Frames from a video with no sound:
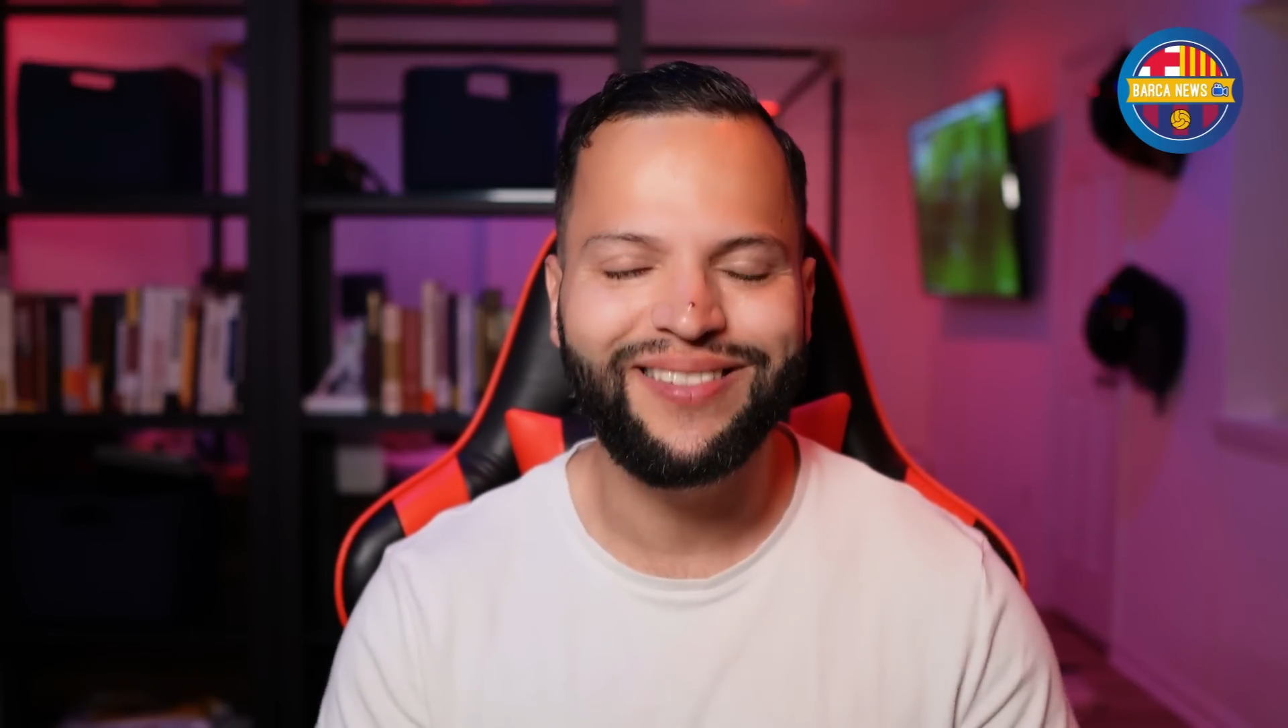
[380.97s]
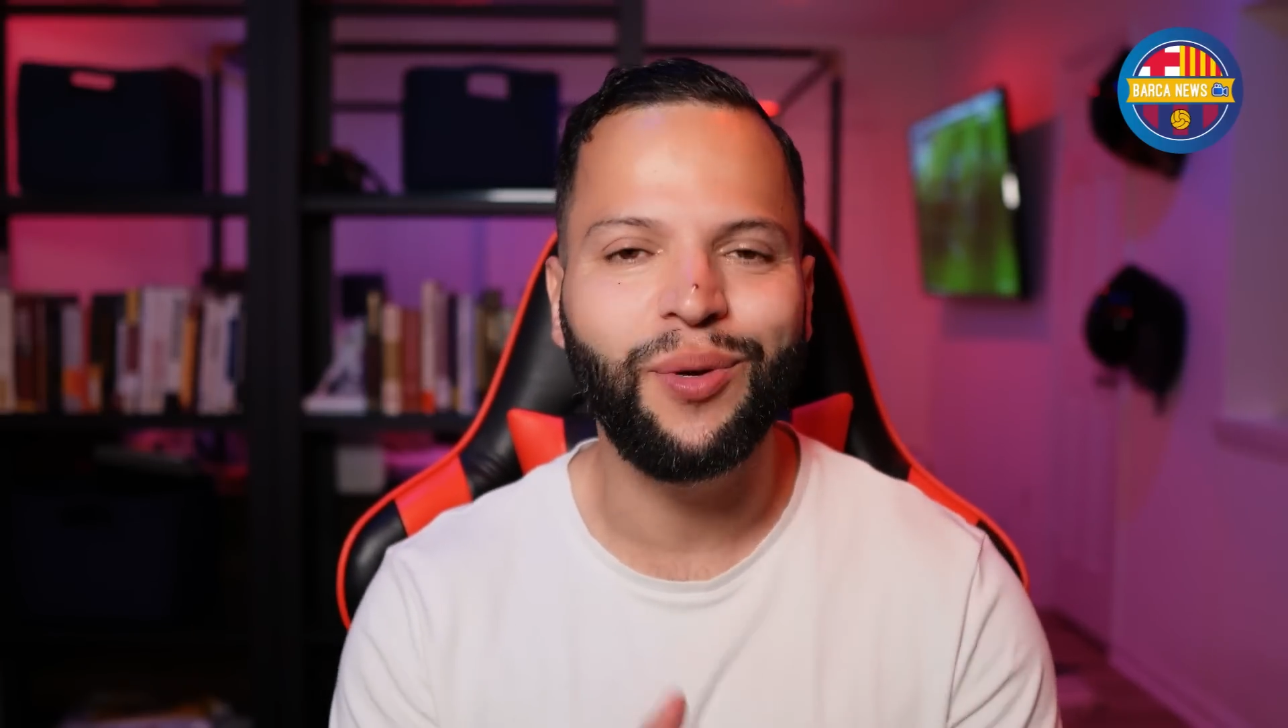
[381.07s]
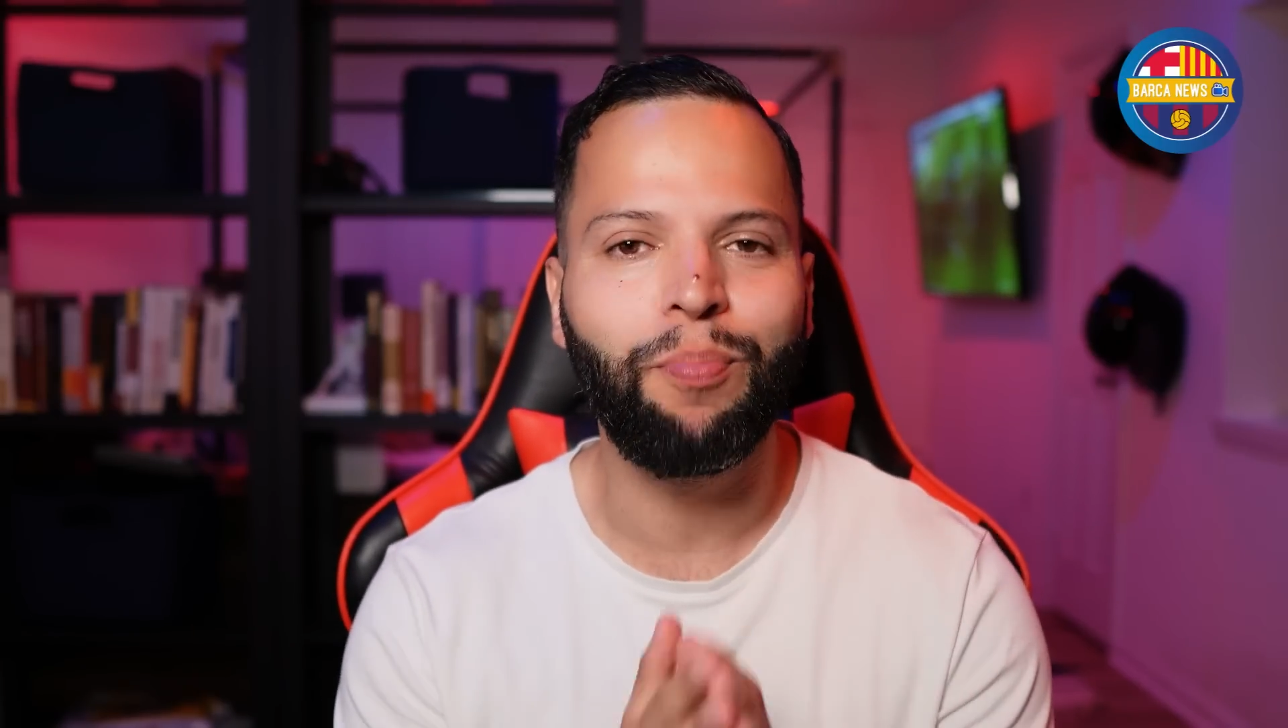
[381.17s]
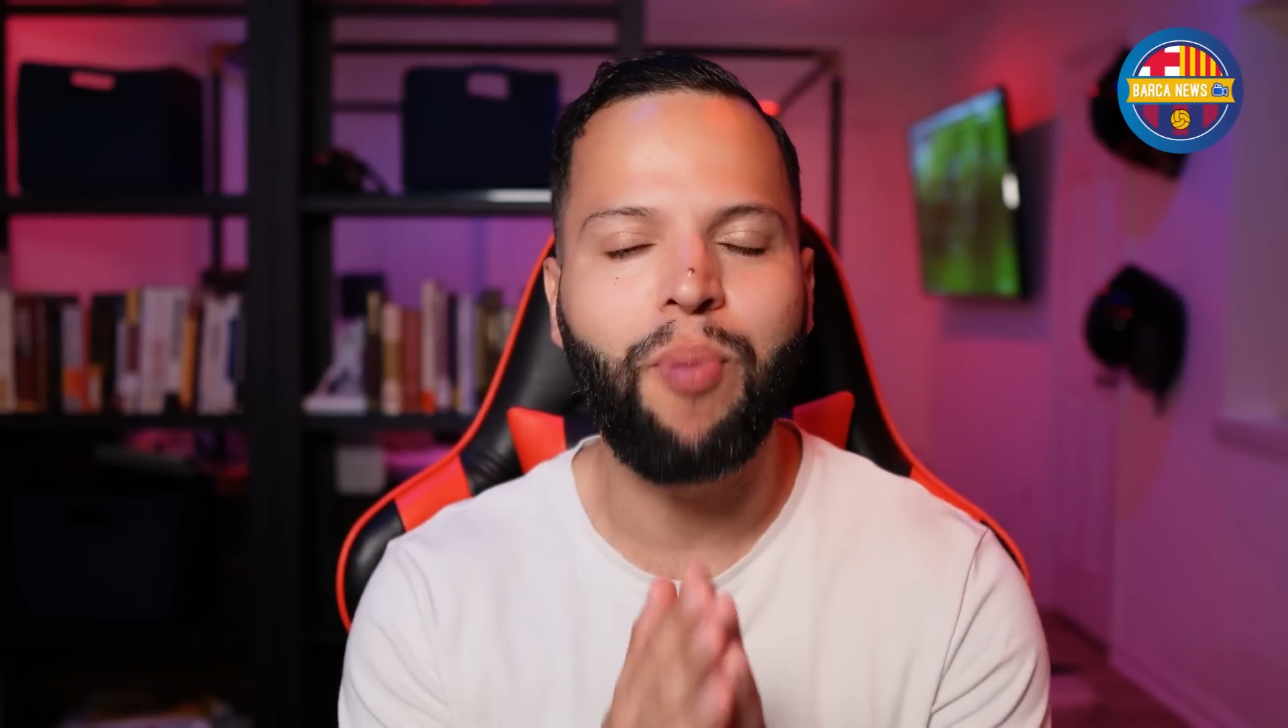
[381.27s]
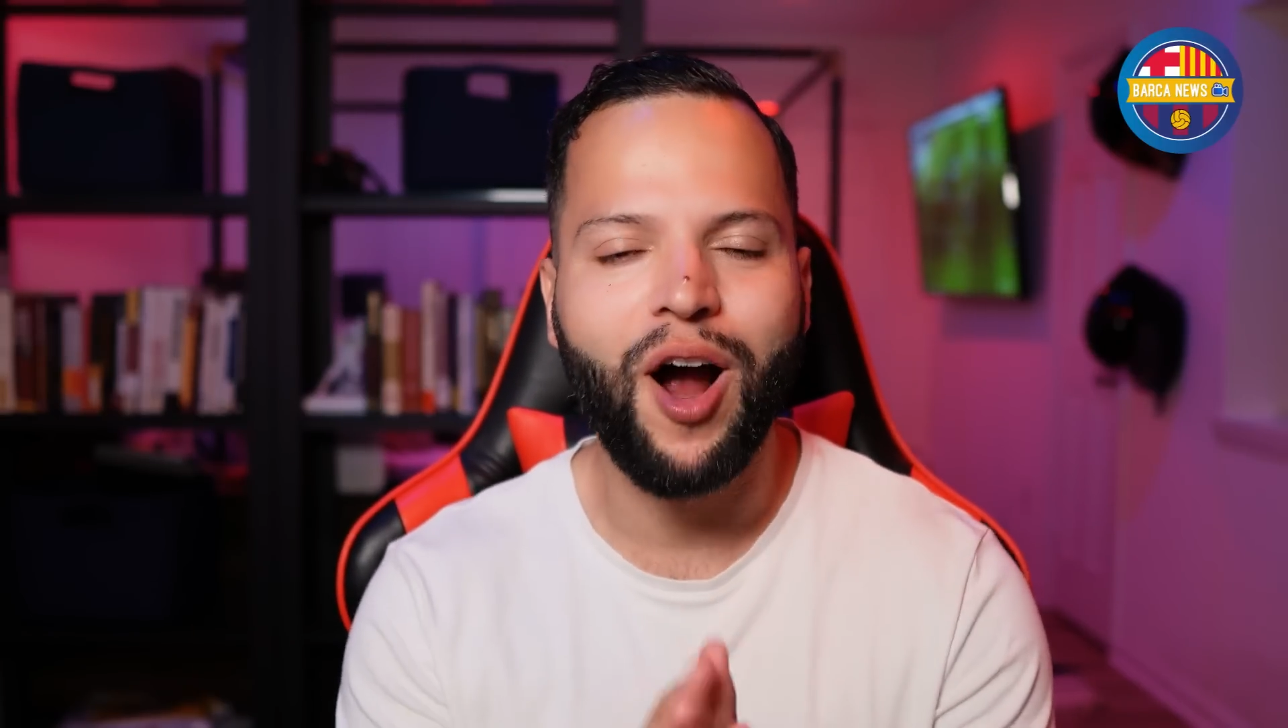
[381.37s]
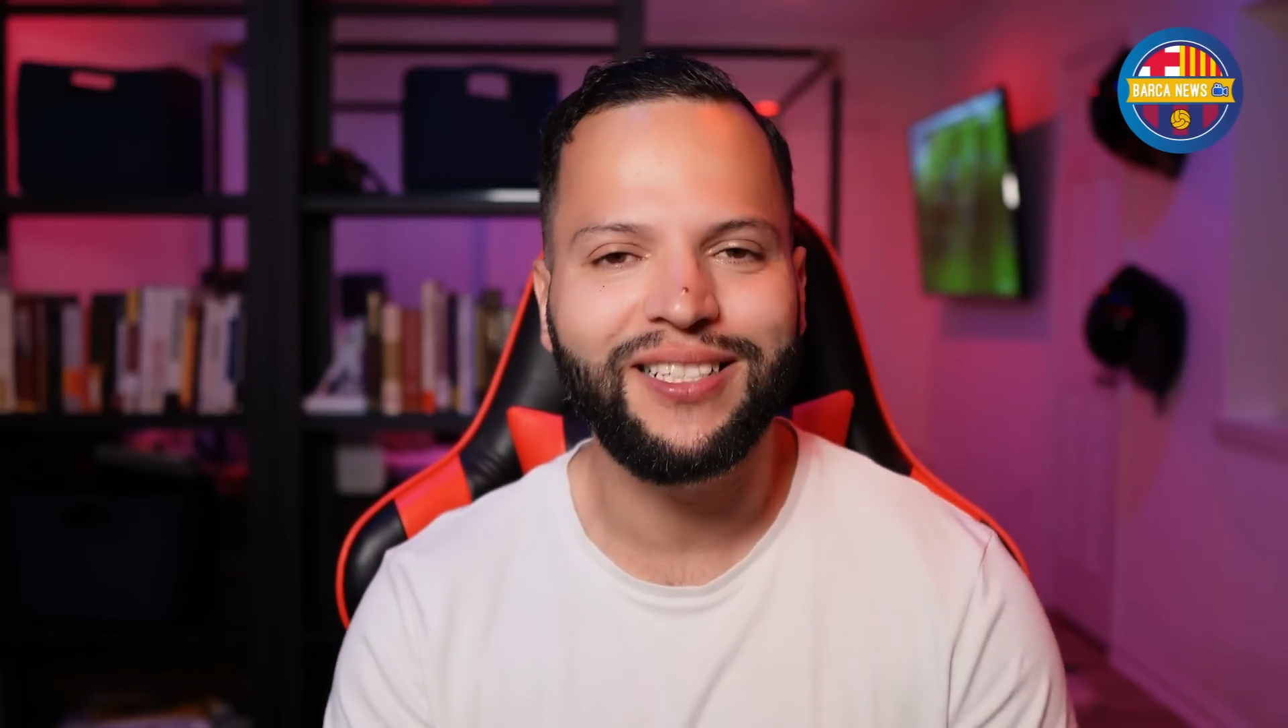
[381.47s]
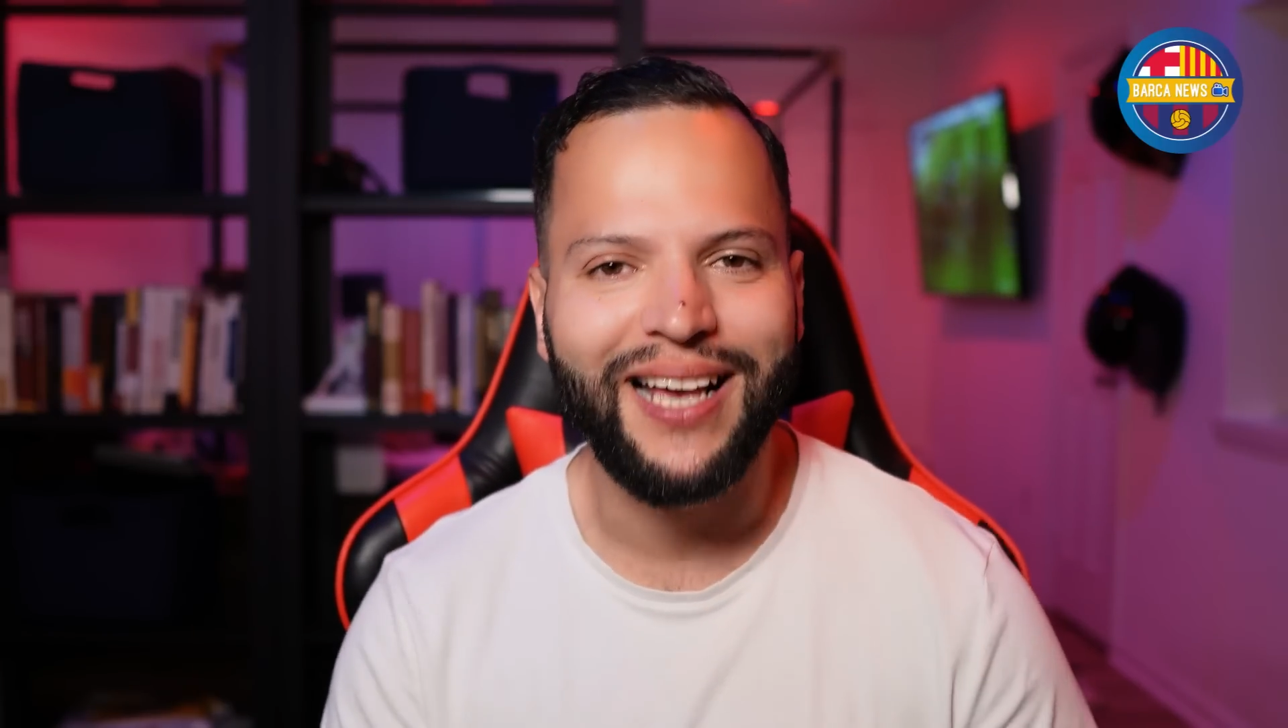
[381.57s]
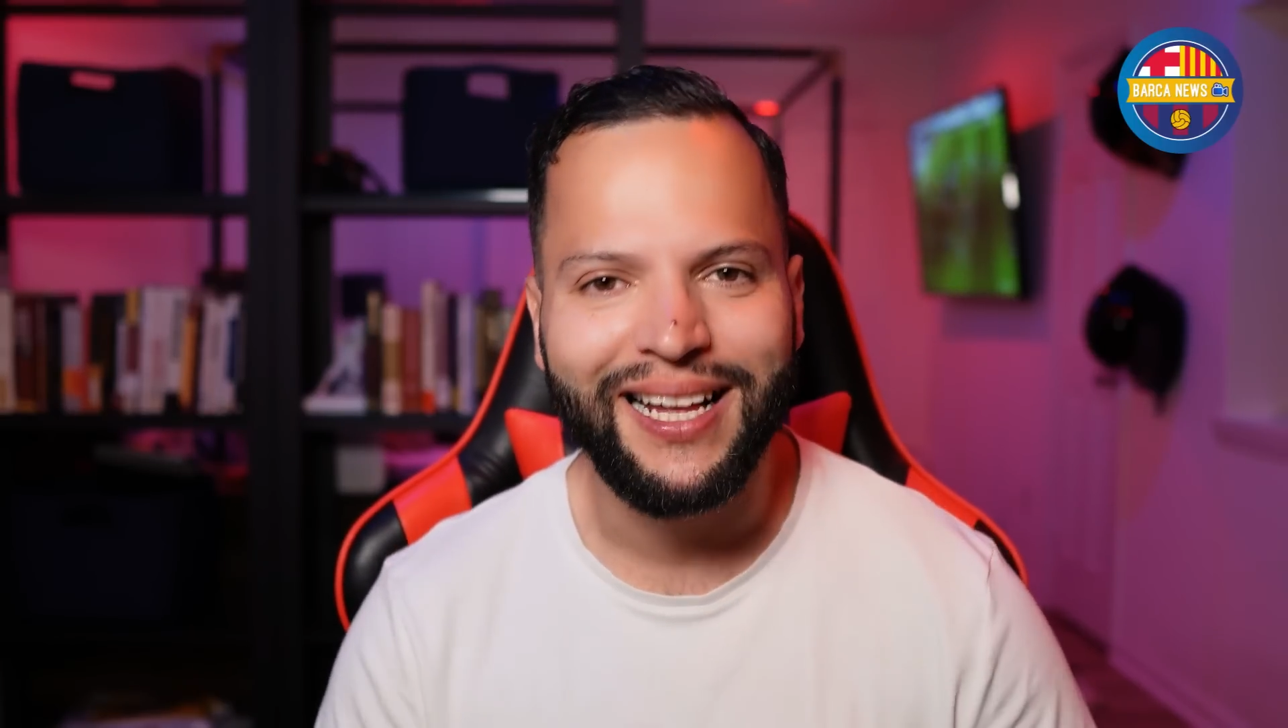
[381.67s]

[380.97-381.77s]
to Barca